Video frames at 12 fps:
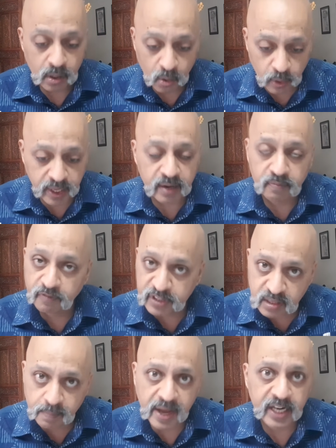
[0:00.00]
okay,
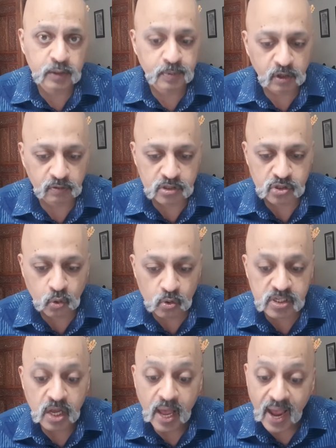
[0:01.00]
with the management of the
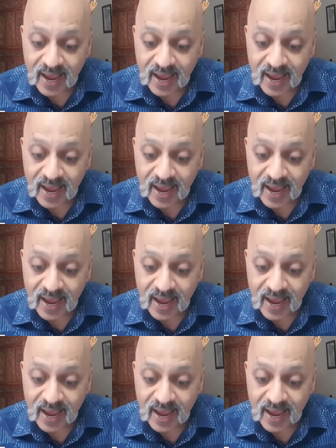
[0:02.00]
schools,